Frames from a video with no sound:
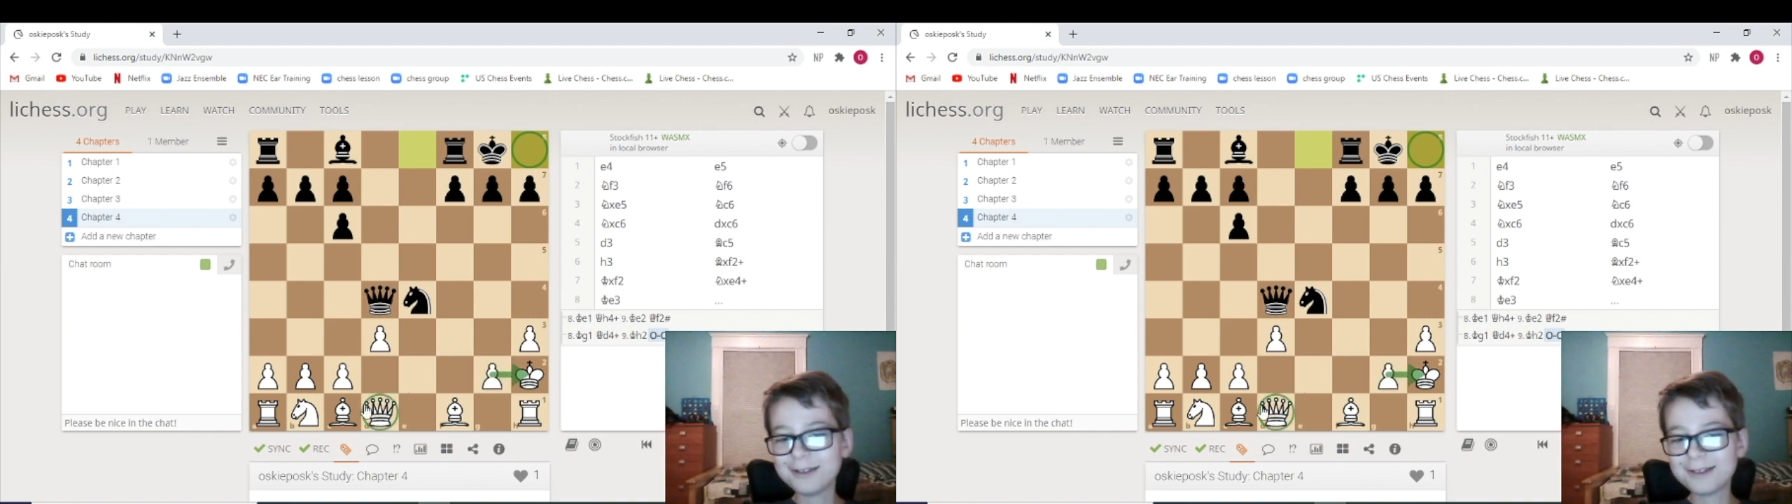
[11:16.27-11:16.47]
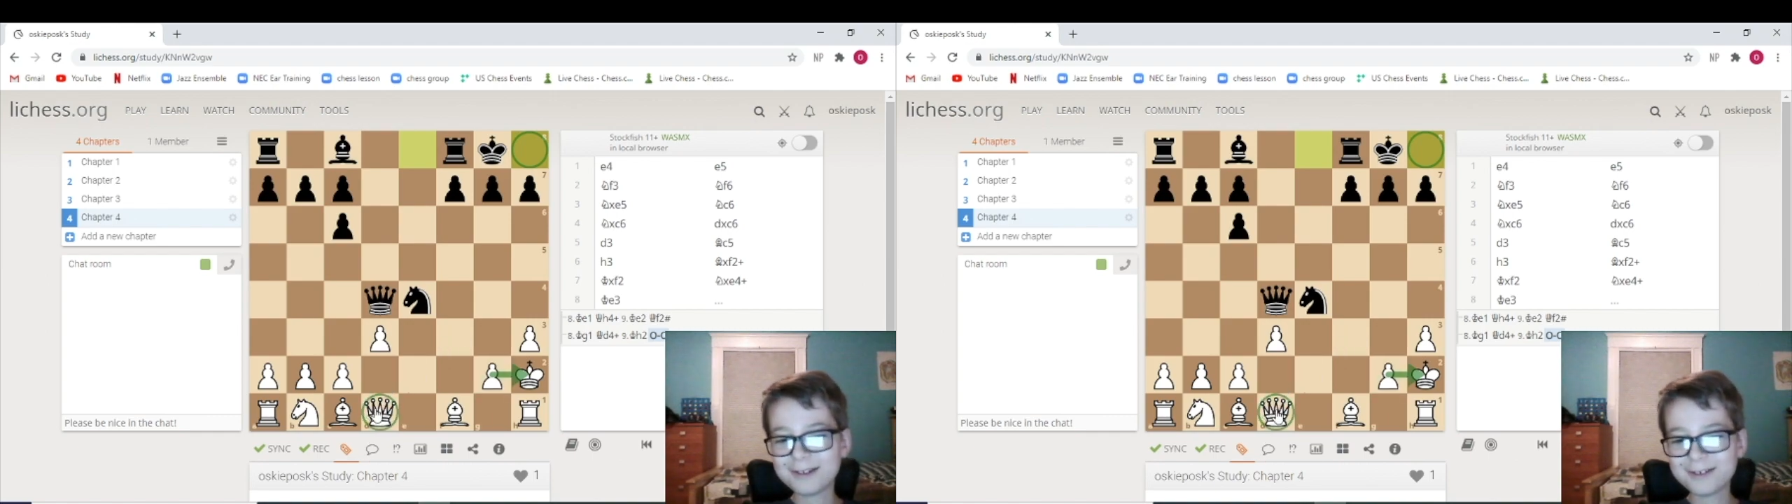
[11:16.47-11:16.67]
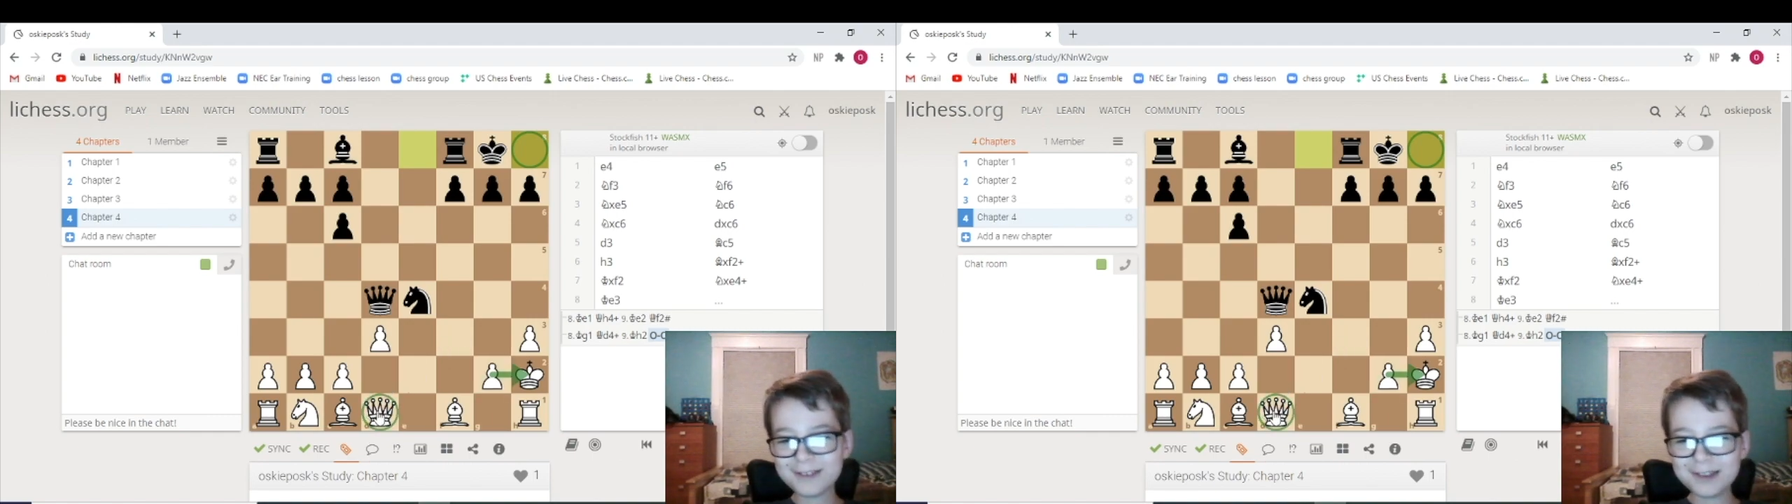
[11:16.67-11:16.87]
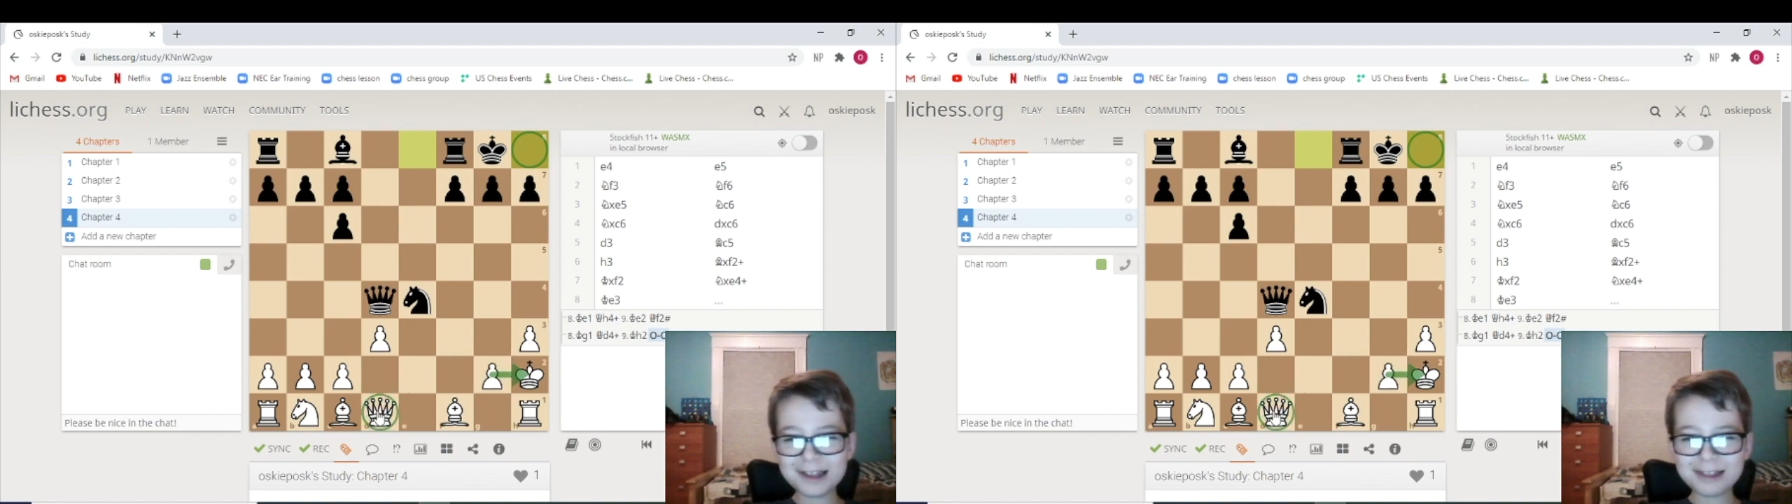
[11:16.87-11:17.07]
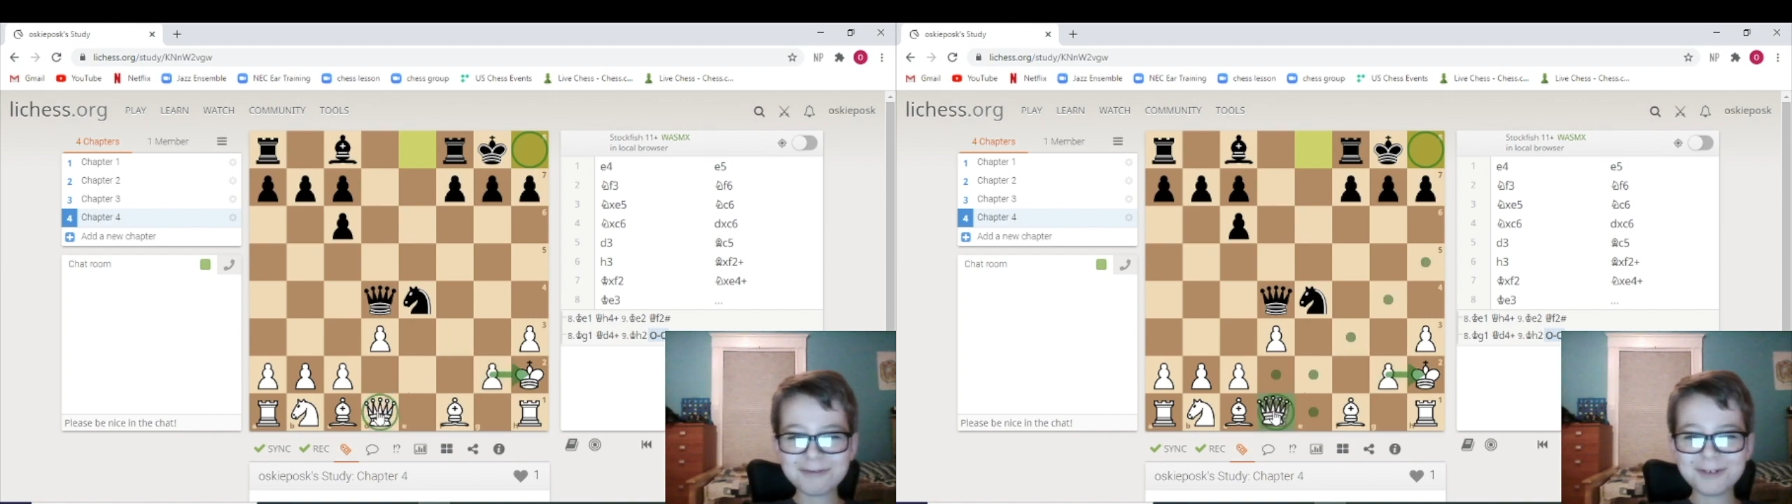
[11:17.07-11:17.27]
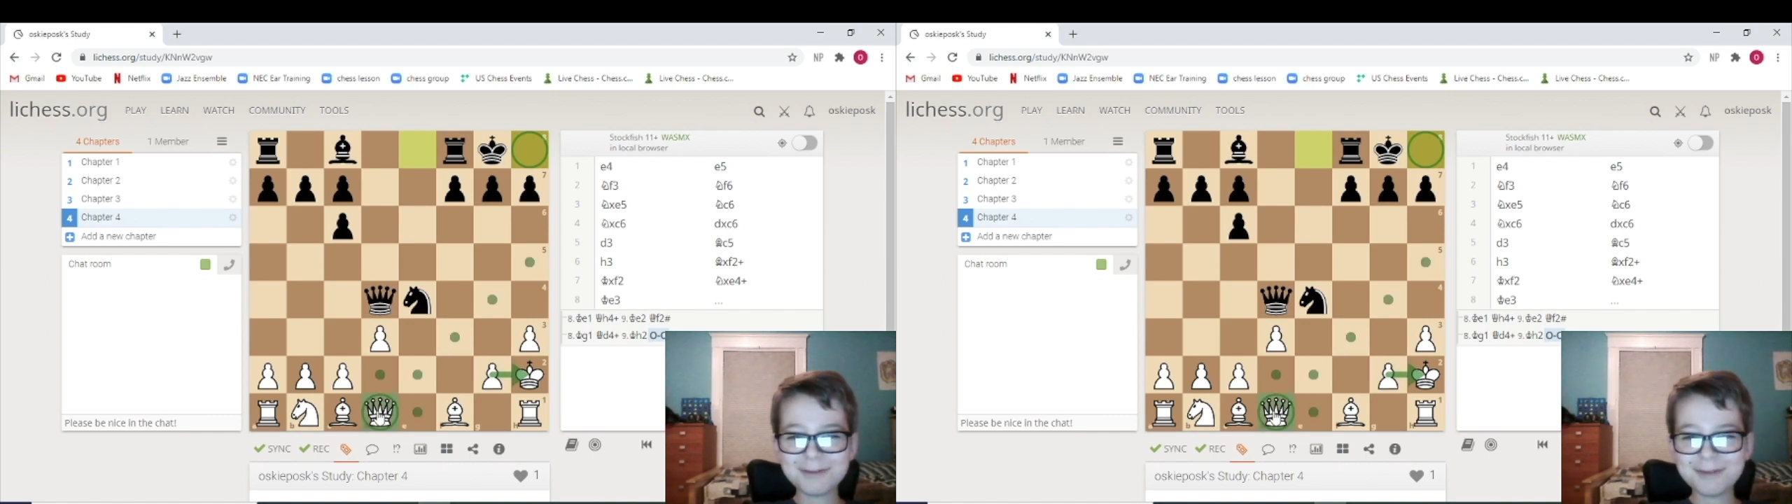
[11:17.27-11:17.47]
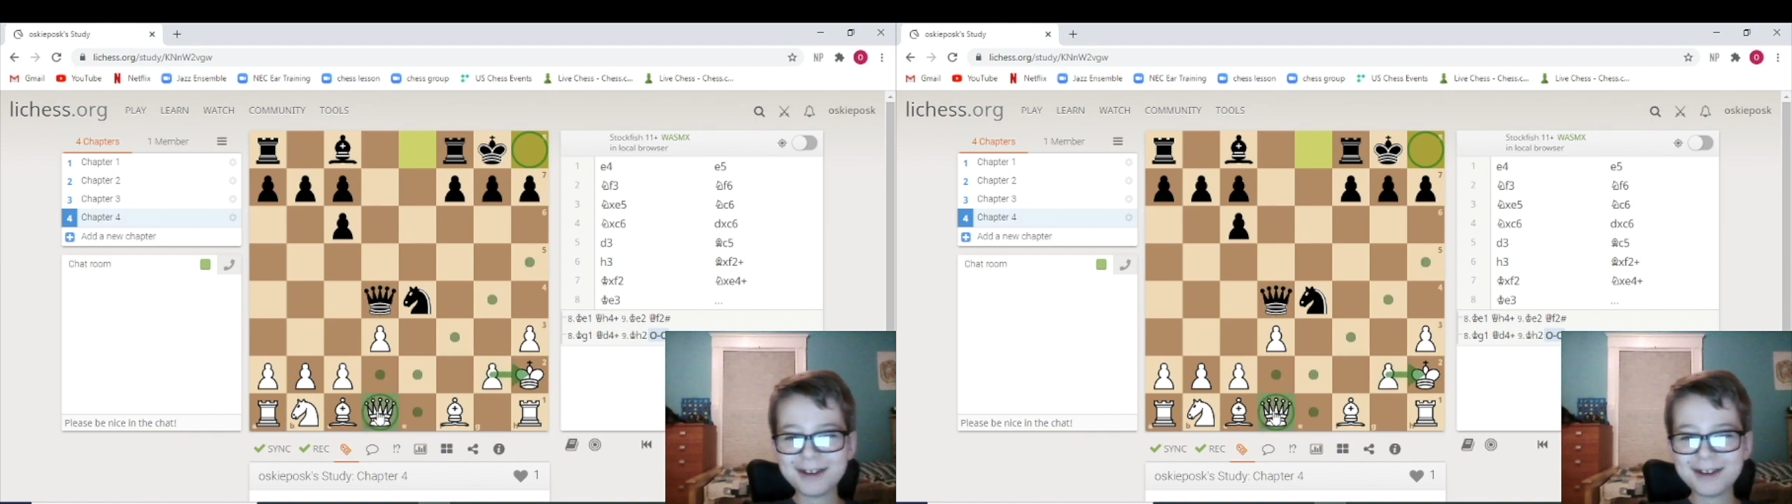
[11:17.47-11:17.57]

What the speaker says: learned this from